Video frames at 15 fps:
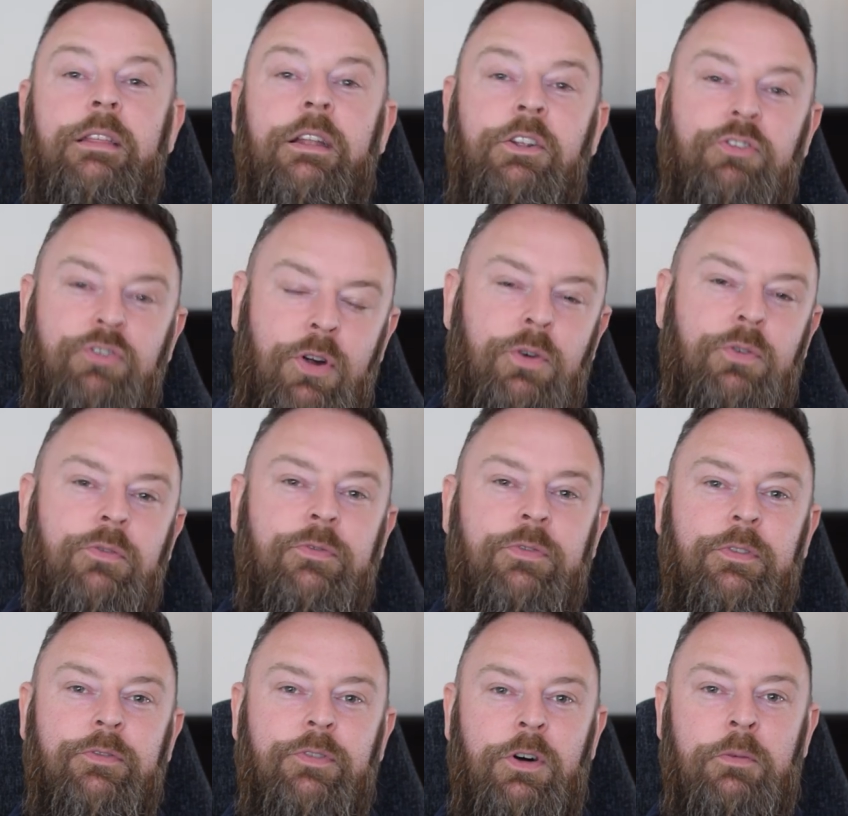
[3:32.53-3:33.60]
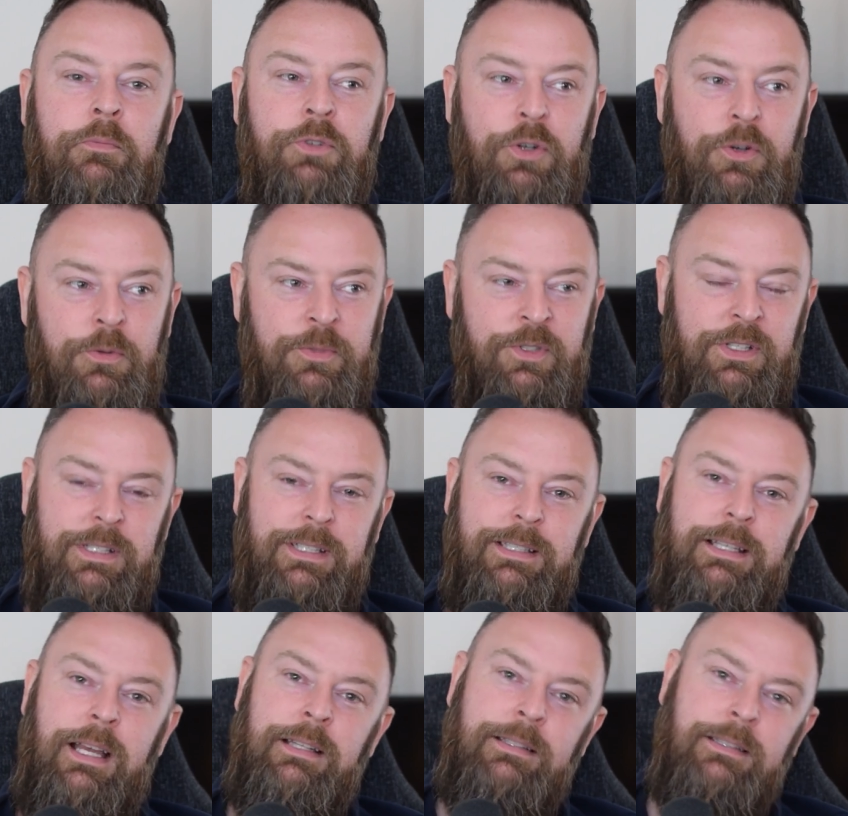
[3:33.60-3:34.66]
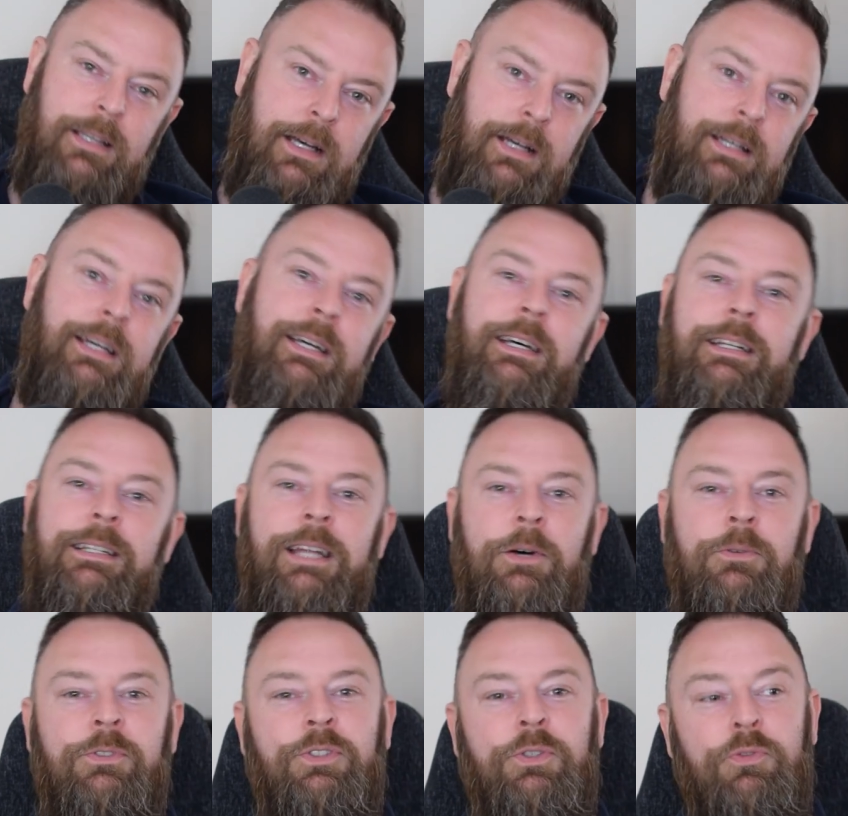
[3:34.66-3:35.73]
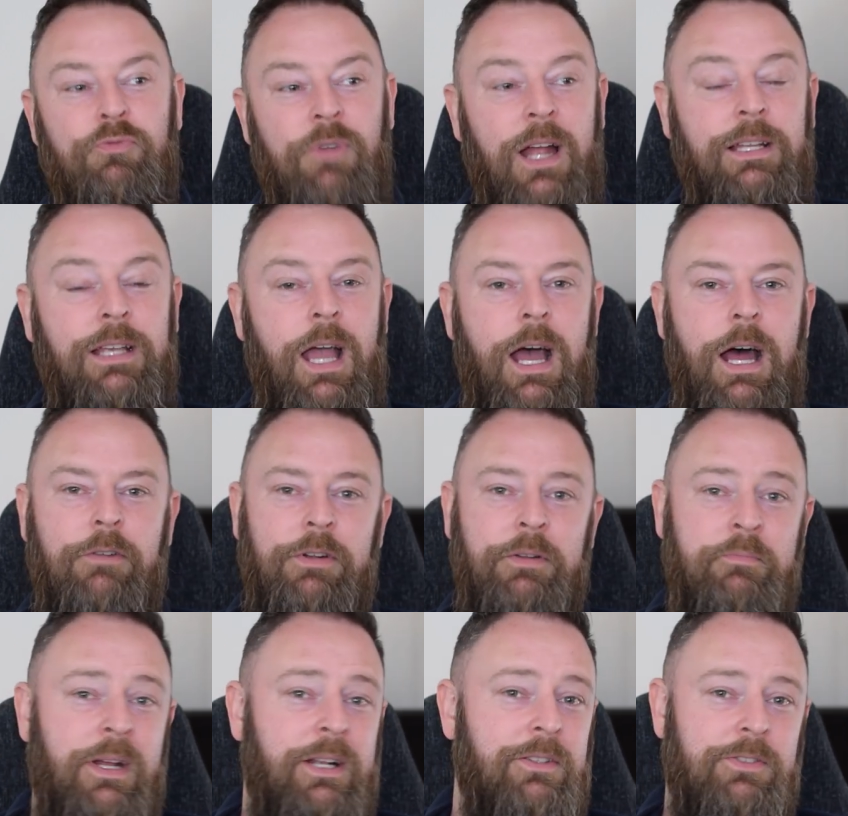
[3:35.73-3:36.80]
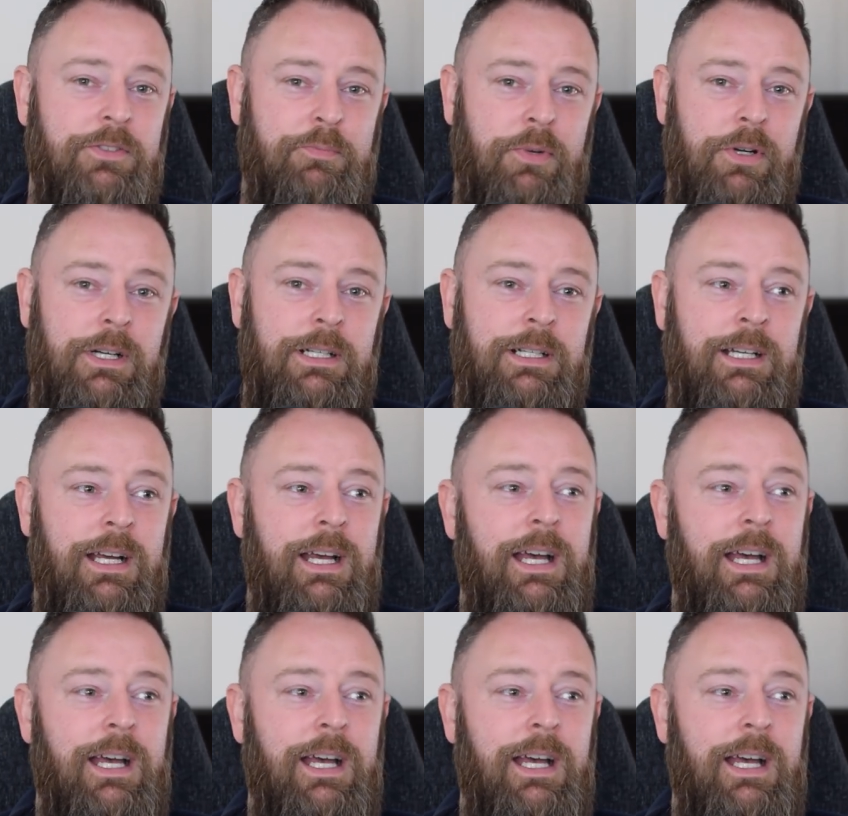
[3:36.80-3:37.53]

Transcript: Then I drove from Durham City Centre down to Redcar in Middlesbrough.